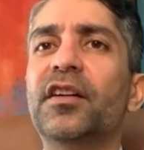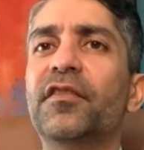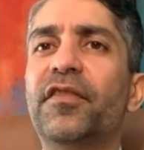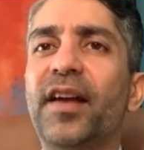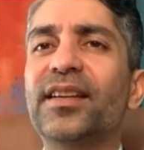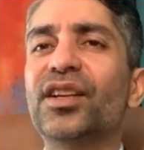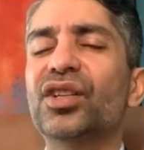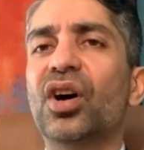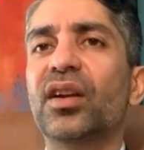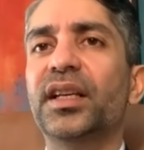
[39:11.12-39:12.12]
friend
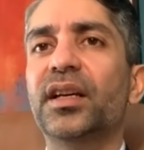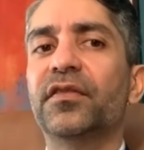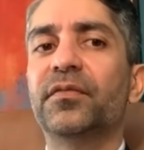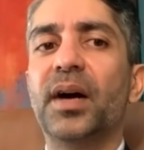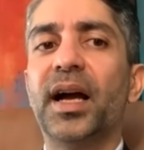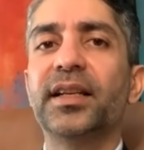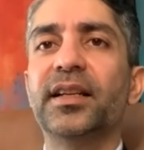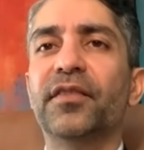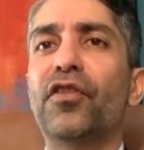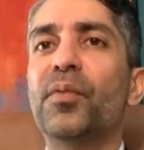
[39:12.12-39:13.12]
and colleague of mine,
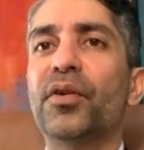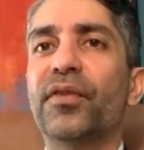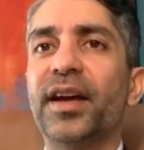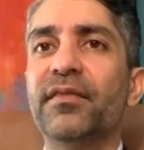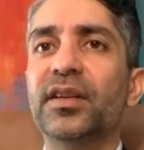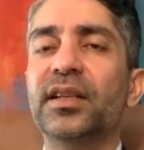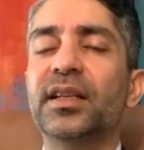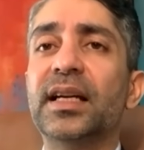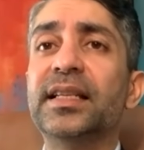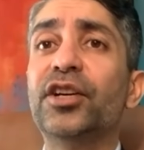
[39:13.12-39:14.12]
a former rival,
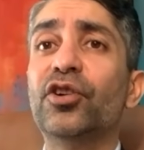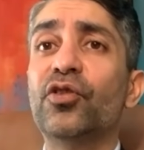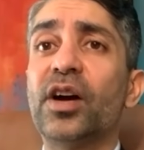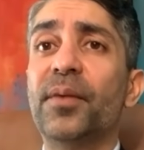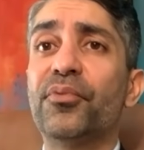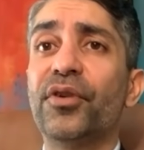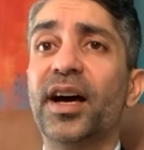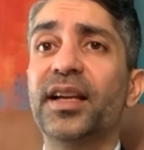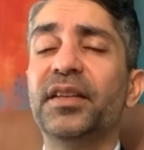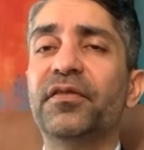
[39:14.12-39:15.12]
uh, Niccolo
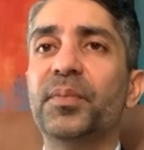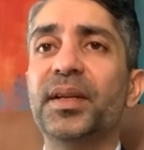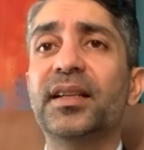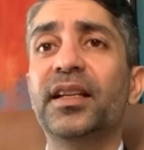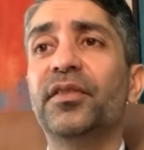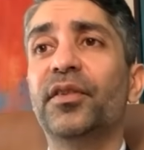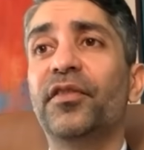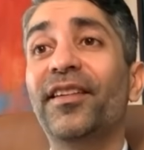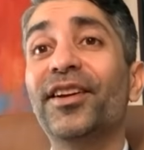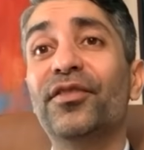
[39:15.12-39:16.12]
Campriani from Italy. We're
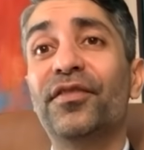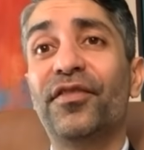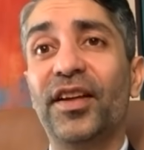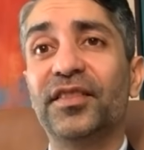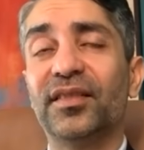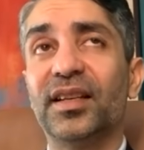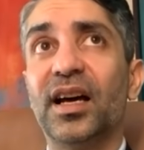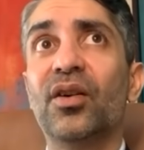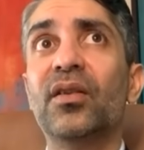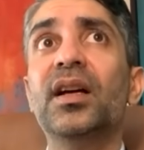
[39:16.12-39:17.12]
very good friends now.